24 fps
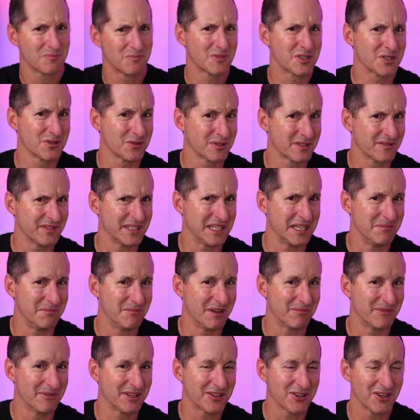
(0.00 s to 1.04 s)
sort of an
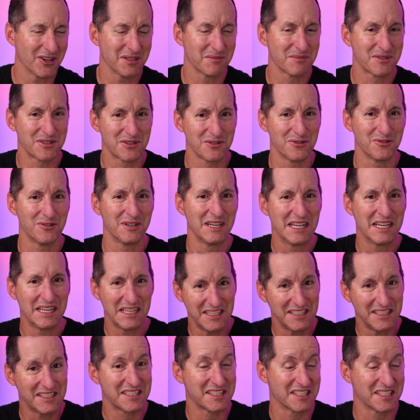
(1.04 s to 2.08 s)
in-memory column store,
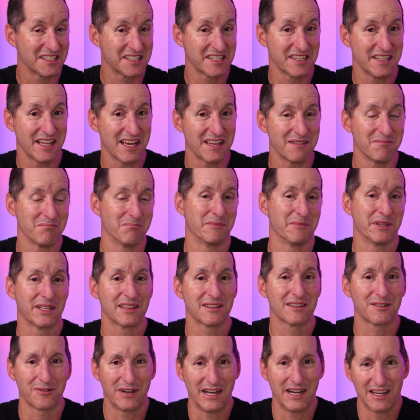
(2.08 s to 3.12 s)
it sits in that middle
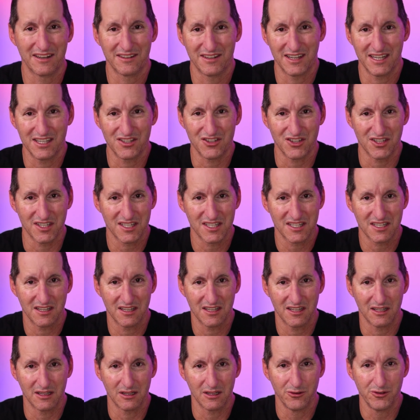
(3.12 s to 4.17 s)
ground I just
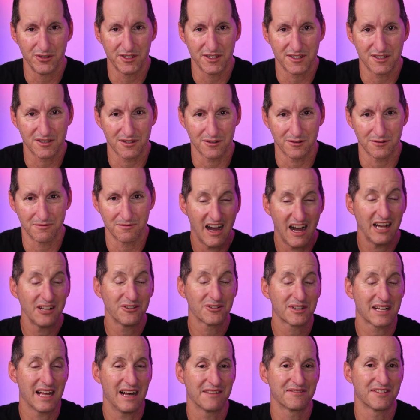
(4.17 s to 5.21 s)
alluded to. I
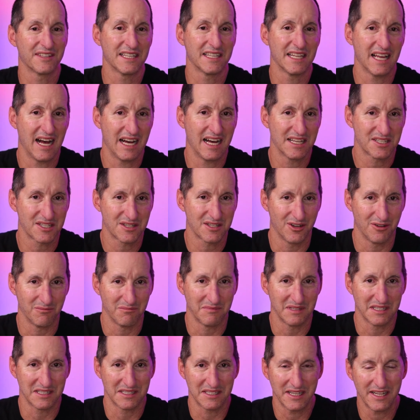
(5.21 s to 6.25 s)
look after the
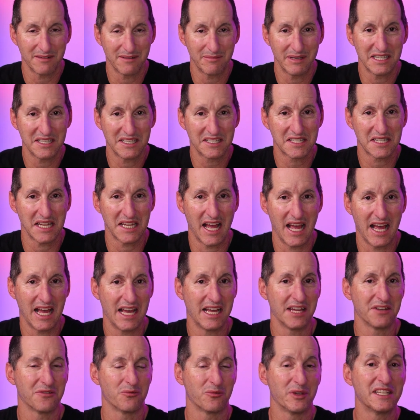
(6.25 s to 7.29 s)
AskTom database
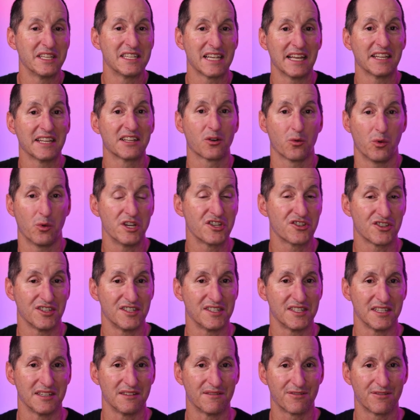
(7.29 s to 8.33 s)
and we take
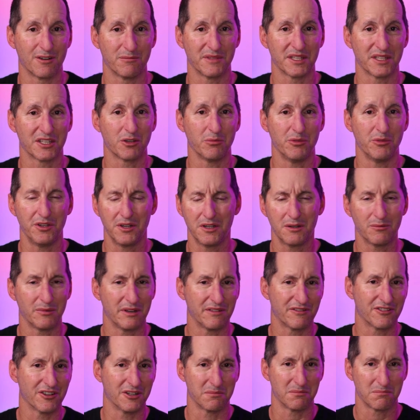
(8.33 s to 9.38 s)
questions in from the community.
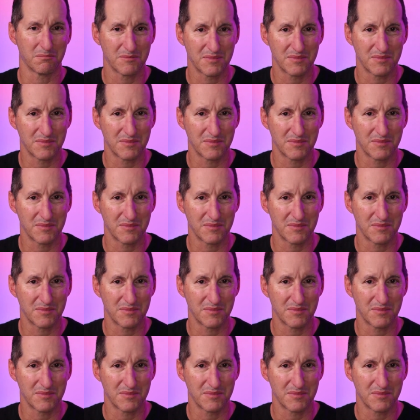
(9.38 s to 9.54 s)
We've got